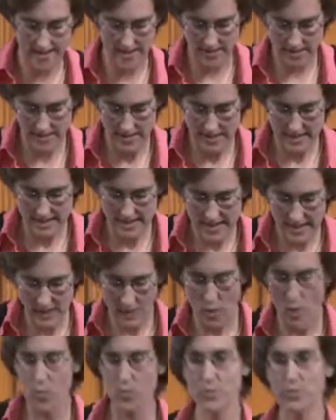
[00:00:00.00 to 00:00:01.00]
They'll take
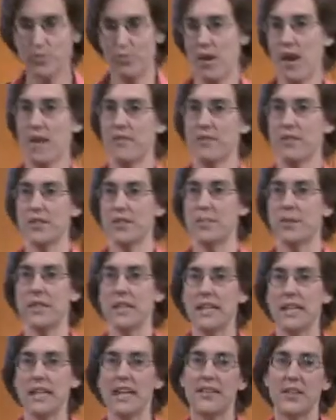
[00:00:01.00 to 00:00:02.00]
an old proverb
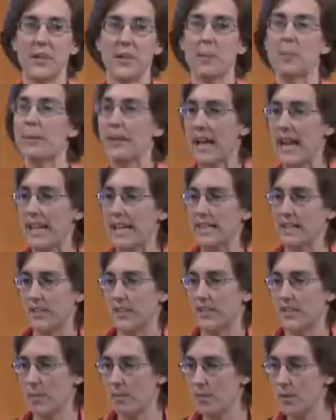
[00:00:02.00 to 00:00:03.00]
and they'll apply it to
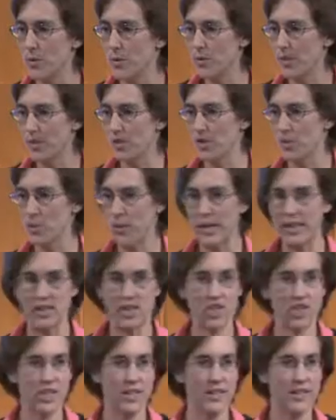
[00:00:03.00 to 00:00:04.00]
some new
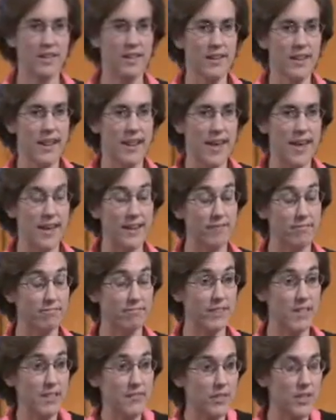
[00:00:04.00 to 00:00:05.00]
situation
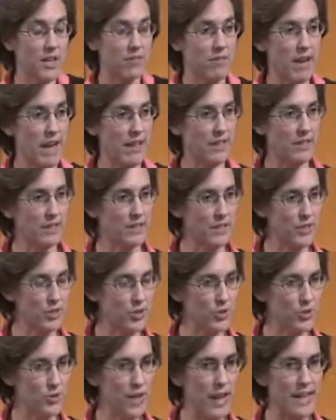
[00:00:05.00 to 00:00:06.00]
and give it a radically
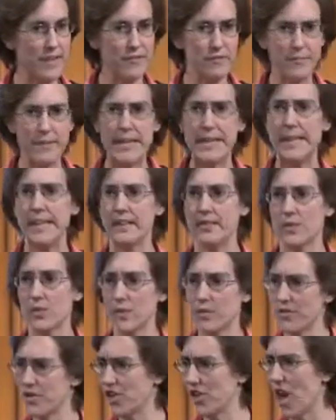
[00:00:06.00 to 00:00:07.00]
new kind of meaning to
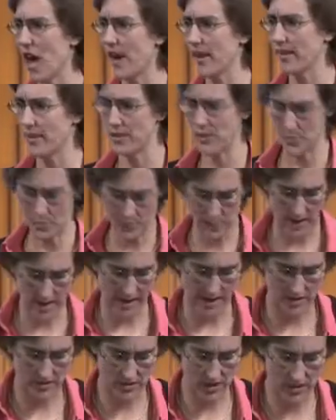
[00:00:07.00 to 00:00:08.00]
sort of shock and
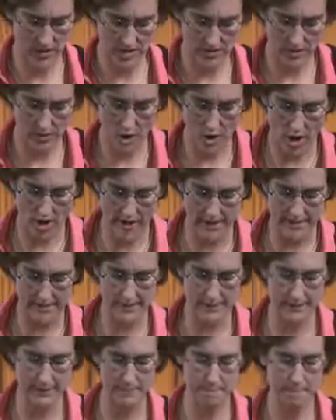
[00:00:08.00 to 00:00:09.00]
surprise their
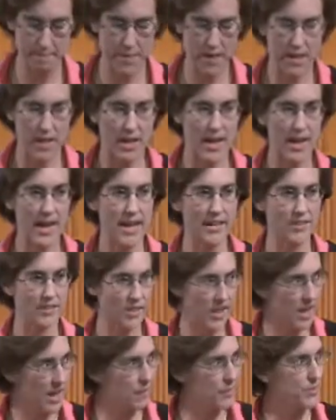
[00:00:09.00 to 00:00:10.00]
audience. And
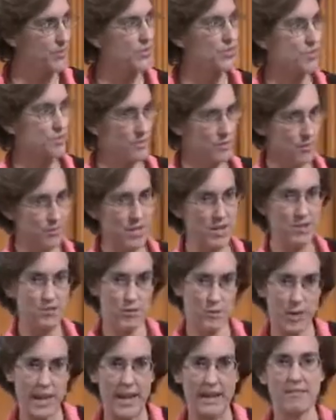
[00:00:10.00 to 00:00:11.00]
Amos 3
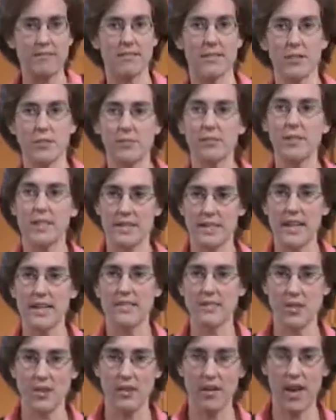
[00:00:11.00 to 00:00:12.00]
through 8
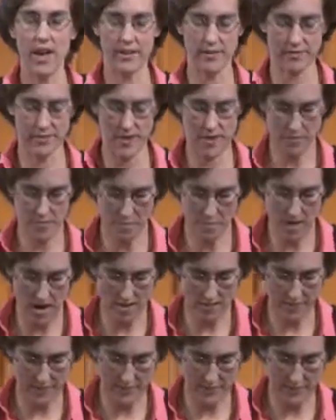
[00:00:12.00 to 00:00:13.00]
contains a lot of
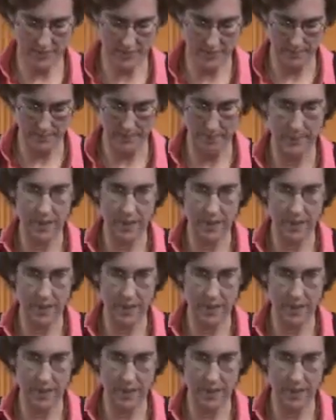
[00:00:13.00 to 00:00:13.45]
proverbs.